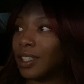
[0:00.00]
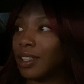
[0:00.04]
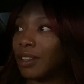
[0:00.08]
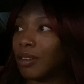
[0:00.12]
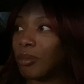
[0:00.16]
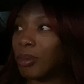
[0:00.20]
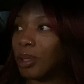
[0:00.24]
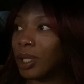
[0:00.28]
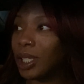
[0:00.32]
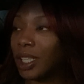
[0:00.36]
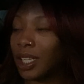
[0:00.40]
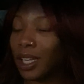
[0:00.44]

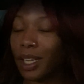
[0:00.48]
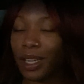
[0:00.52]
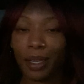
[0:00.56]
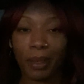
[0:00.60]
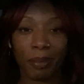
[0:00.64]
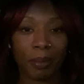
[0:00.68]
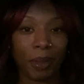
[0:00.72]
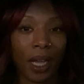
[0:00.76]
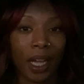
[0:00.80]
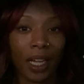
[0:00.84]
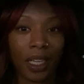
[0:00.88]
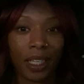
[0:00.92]
But
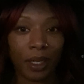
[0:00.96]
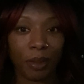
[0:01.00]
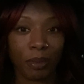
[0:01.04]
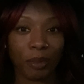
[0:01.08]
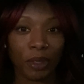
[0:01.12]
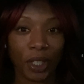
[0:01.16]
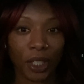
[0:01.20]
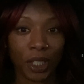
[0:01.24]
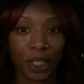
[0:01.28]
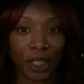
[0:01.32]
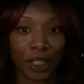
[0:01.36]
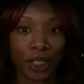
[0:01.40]
I am
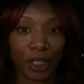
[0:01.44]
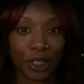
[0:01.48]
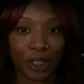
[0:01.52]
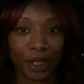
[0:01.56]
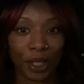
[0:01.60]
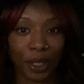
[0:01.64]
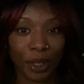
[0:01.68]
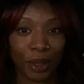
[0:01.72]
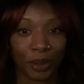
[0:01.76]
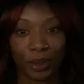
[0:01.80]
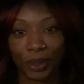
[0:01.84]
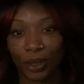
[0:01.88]
30 years
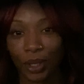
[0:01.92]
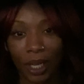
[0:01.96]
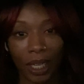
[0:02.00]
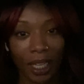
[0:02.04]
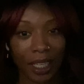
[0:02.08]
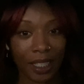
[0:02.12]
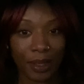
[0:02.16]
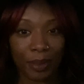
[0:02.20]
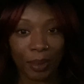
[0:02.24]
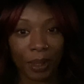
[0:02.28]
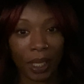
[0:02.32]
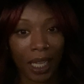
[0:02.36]
old, so I
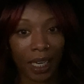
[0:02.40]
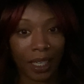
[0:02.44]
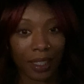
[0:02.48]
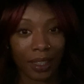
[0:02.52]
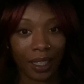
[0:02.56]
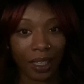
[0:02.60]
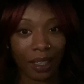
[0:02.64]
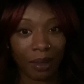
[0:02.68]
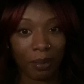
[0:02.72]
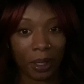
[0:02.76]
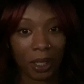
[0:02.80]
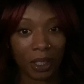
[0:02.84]
guess we got to
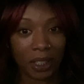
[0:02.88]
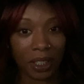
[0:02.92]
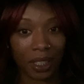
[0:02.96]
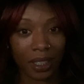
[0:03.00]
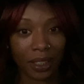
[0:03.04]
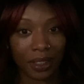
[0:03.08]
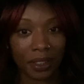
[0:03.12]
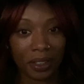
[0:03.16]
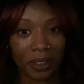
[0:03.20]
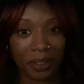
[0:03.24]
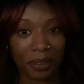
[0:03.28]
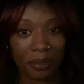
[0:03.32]
think about
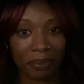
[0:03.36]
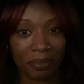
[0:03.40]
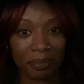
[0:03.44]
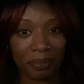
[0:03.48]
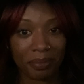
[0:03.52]
that too.